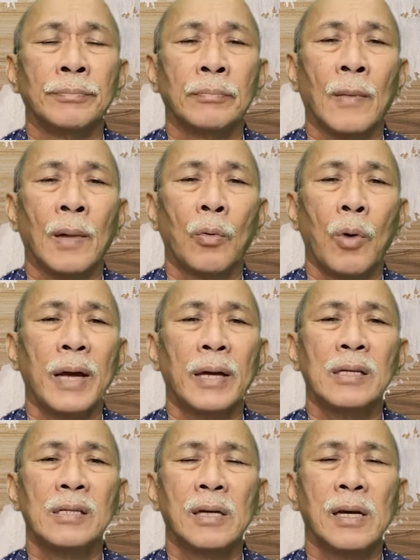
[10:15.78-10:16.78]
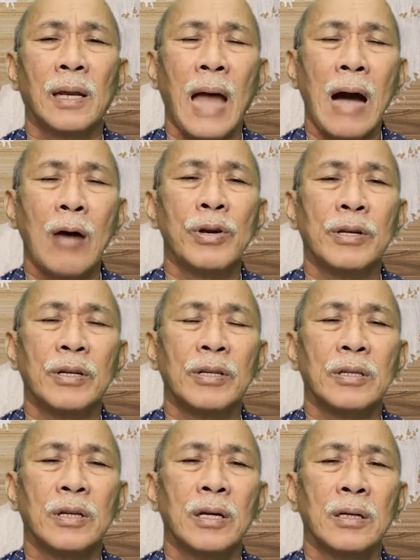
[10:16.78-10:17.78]
Why is He allowing this
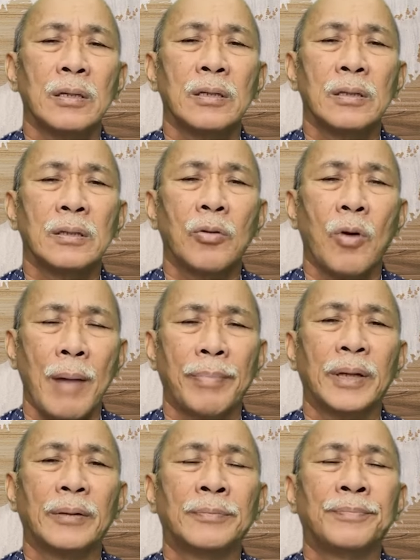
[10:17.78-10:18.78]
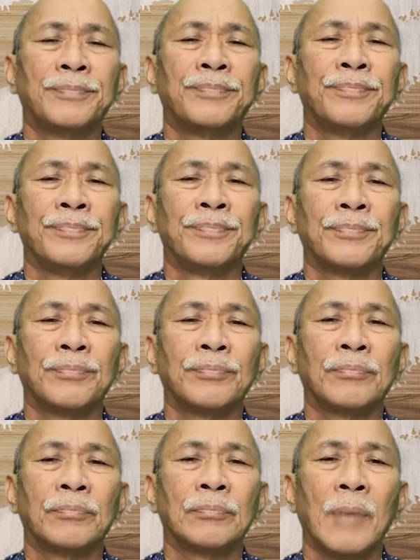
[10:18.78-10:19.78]
thing to happen?
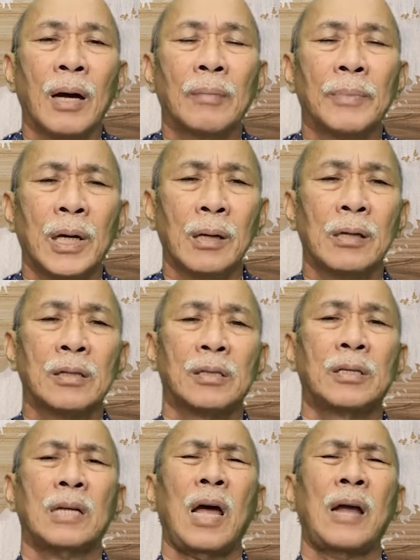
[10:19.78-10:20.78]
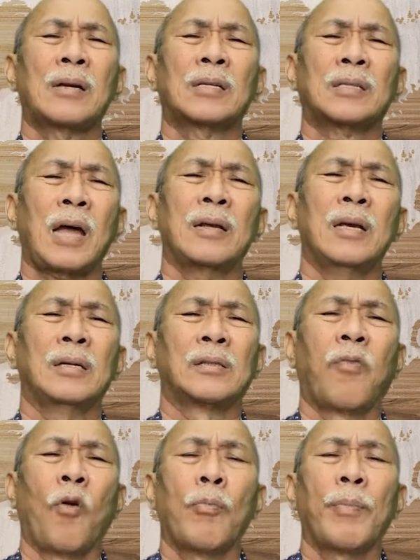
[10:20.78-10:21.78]
Because just understand, He is
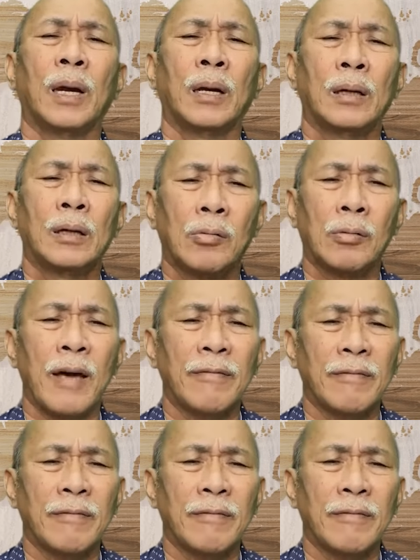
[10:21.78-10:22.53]
forming your life.